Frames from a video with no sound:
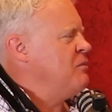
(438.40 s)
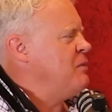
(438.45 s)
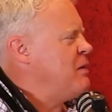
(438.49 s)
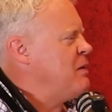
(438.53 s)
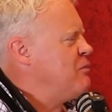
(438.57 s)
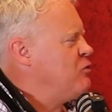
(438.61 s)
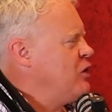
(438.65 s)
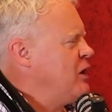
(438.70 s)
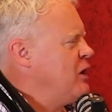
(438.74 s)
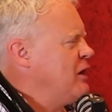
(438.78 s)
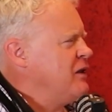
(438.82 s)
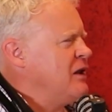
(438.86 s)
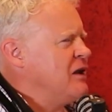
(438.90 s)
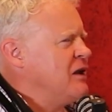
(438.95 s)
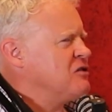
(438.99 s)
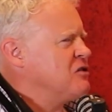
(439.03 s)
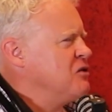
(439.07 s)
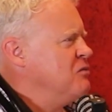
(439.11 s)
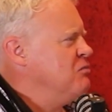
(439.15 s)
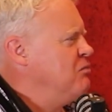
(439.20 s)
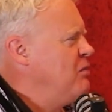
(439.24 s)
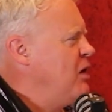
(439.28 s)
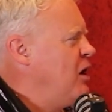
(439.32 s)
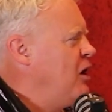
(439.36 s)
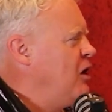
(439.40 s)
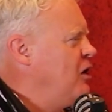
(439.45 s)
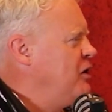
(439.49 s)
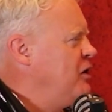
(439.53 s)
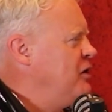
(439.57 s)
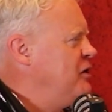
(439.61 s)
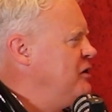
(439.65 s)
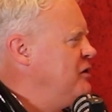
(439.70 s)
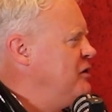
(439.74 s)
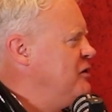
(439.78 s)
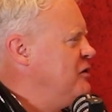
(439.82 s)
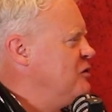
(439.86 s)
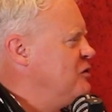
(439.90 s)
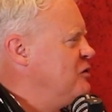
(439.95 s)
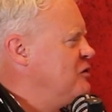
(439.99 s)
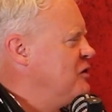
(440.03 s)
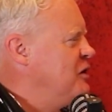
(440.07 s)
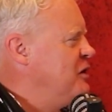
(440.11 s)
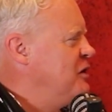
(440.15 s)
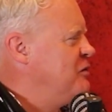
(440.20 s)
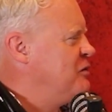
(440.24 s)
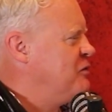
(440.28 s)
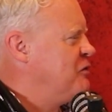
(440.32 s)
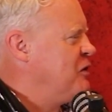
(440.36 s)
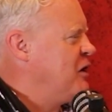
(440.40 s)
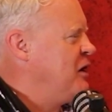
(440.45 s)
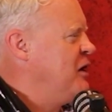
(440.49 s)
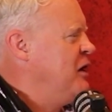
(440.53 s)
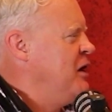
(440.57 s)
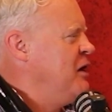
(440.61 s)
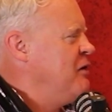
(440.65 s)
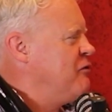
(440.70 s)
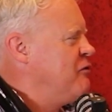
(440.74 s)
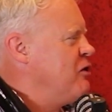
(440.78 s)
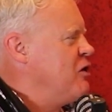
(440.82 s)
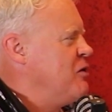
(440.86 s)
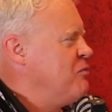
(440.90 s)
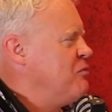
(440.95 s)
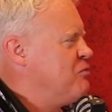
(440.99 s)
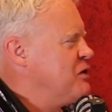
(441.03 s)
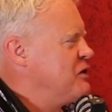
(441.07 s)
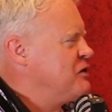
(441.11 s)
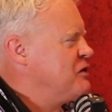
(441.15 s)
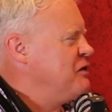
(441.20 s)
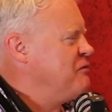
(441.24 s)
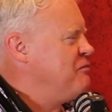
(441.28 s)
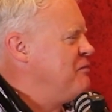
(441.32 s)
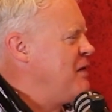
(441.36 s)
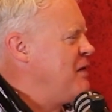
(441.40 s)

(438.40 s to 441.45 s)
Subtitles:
I remember he had Aston Martin and also he's a very impressive